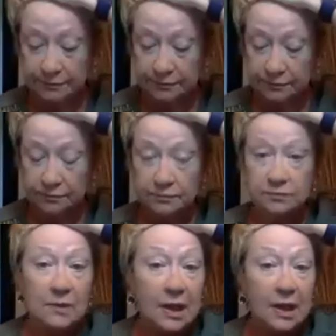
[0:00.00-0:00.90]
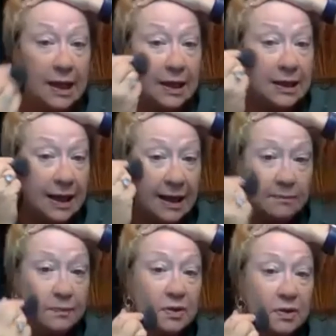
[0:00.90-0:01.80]
skin, and
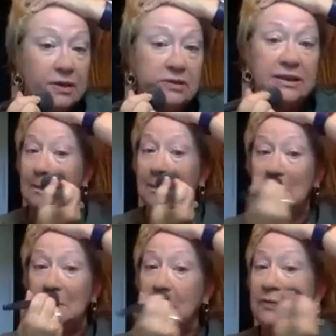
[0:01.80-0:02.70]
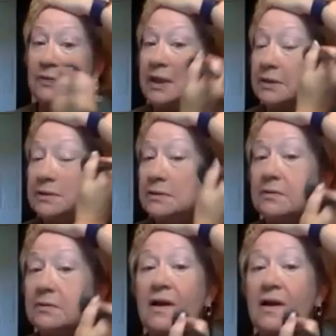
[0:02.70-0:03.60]
I'm pretty liberal
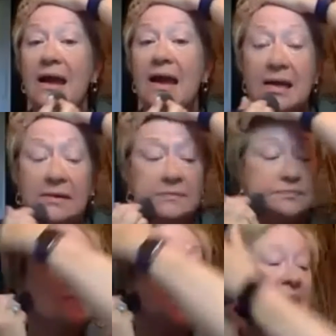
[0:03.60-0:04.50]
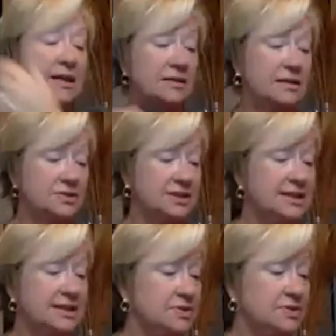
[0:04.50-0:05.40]
with it. And since I
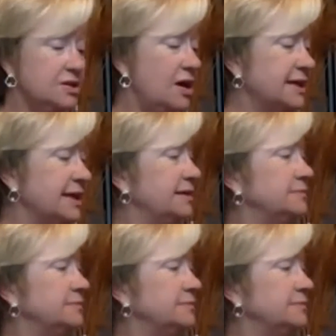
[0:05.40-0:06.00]
was talking,